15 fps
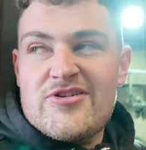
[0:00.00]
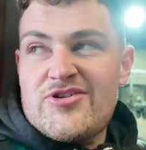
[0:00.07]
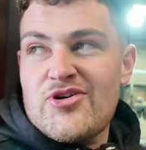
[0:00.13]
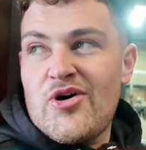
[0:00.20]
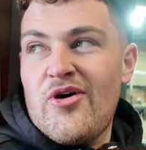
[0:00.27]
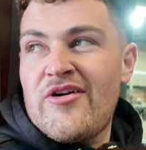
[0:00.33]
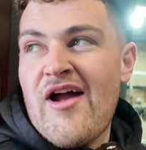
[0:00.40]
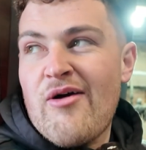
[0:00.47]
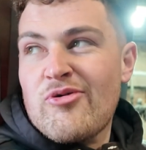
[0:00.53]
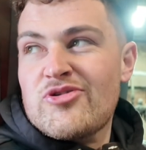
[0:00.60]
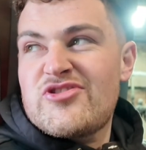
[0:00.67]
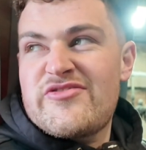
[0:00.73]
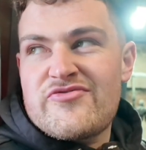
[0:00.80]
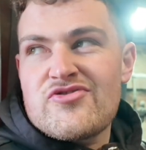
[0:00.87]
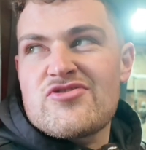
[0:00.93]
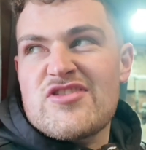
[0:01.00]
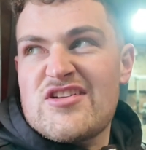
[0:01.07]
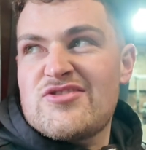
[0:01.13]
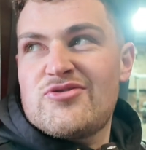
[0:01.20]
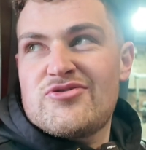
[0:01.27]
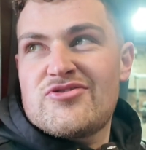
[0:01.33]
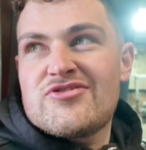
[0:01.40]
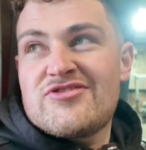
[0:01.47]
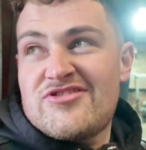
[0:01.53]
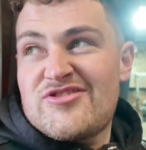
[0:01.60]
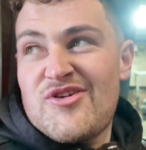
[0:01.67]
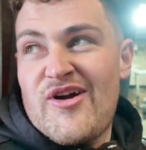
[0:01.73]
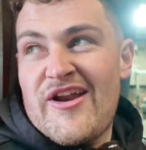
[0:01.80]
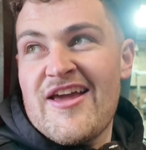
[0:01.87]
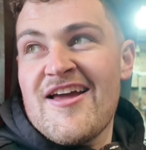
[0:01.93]
You sure now? Because if you said
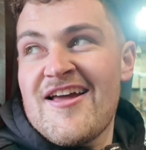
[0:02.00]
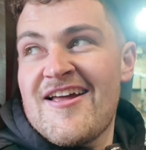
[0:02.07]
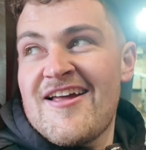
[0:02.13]
120.